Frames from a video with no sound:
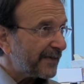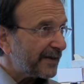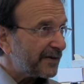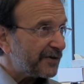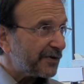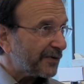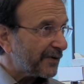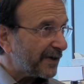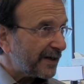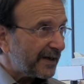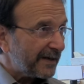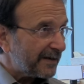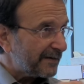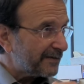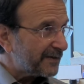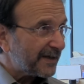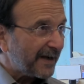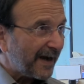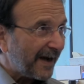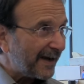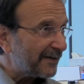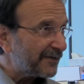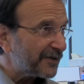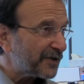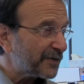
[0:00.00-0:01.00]
Is there any
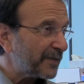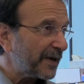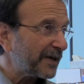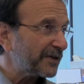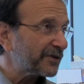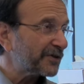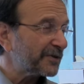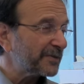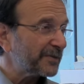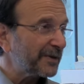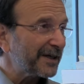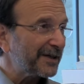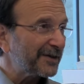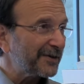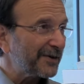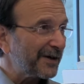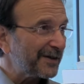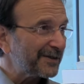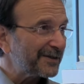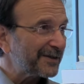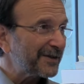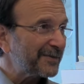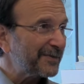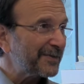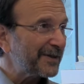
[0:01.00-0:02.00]
kind of special
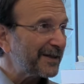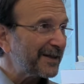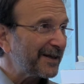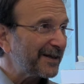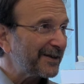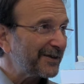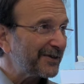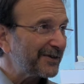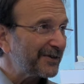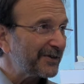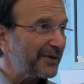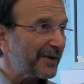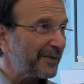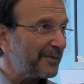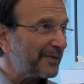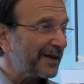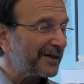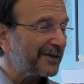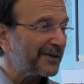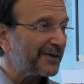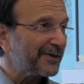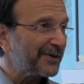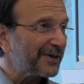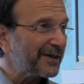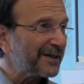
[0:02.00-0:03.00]
microscopy that you do? I
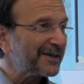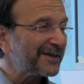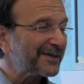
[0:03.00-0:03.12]
bet there